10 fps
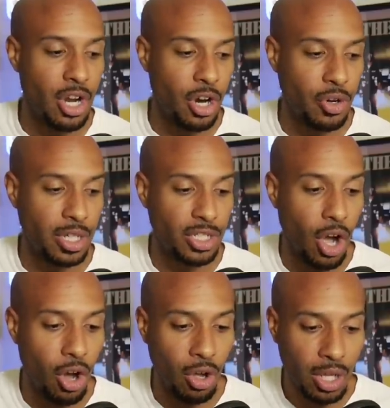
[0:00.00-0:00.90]
across
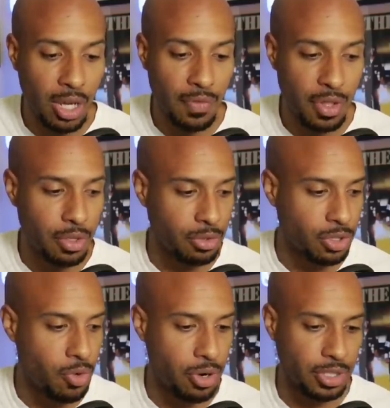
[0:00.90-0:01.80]
all of those
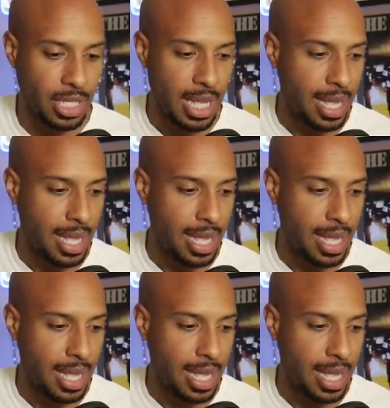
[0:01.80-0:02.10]
corners.